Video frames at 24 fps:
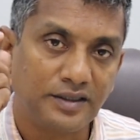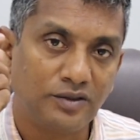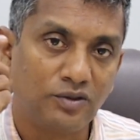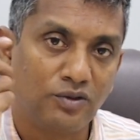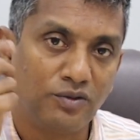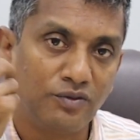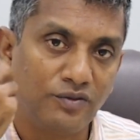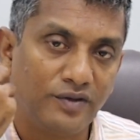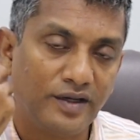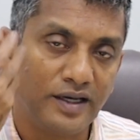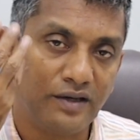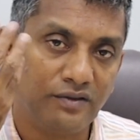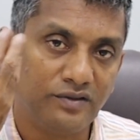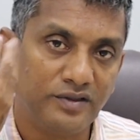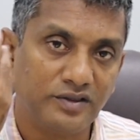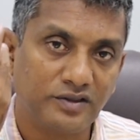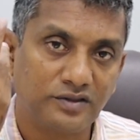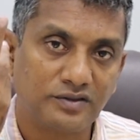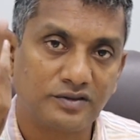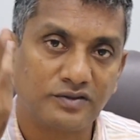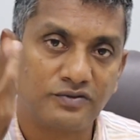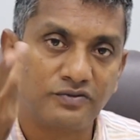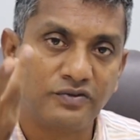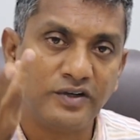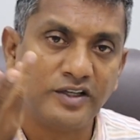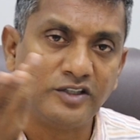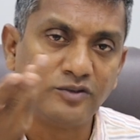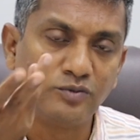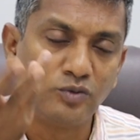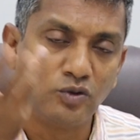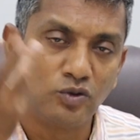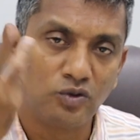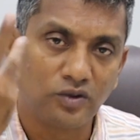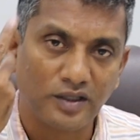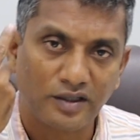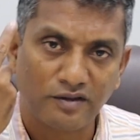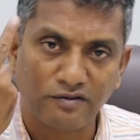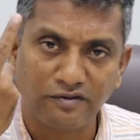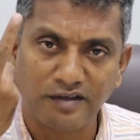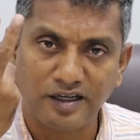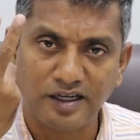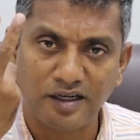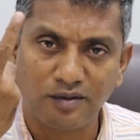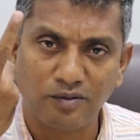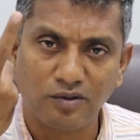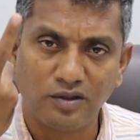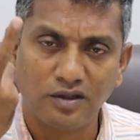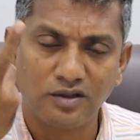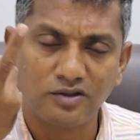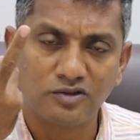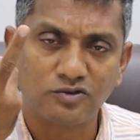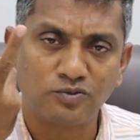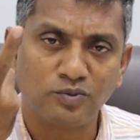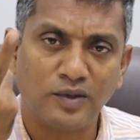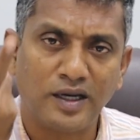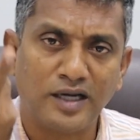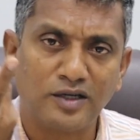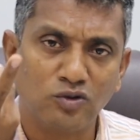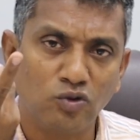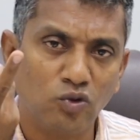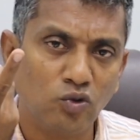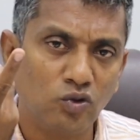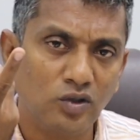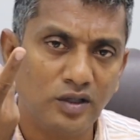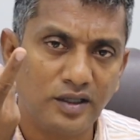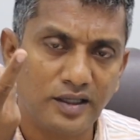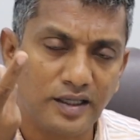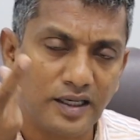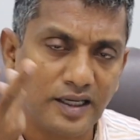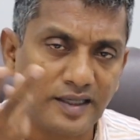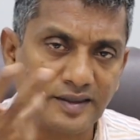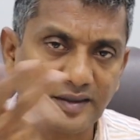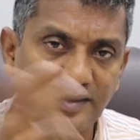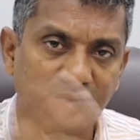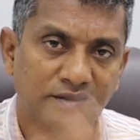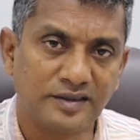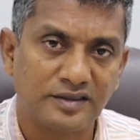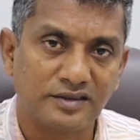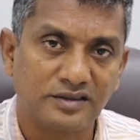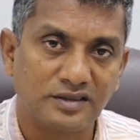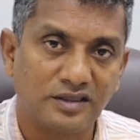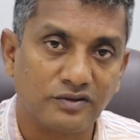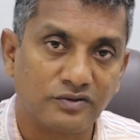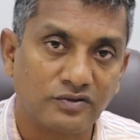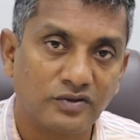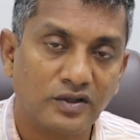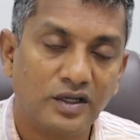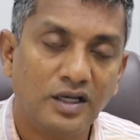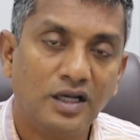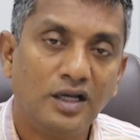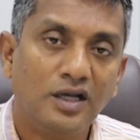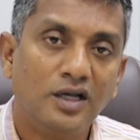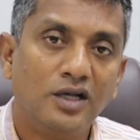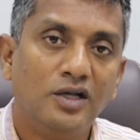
We have this Facebook and wearable smart Google glasses and stuff.